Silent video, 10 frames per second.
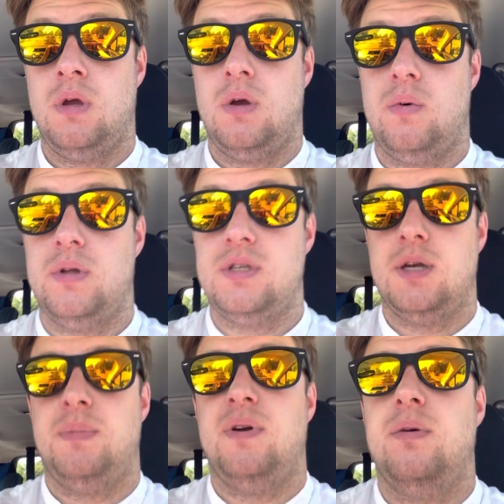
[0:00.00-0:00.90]
What's
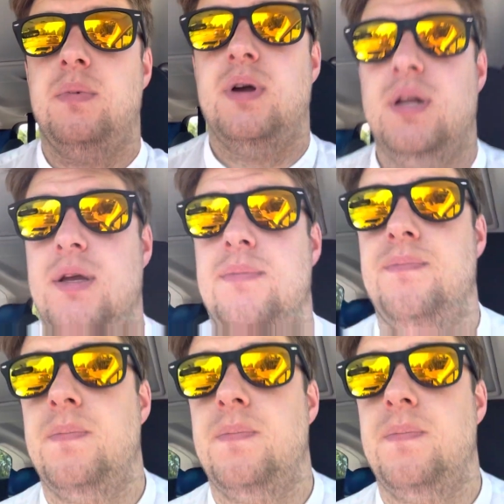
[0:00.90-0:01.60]
up, everybody?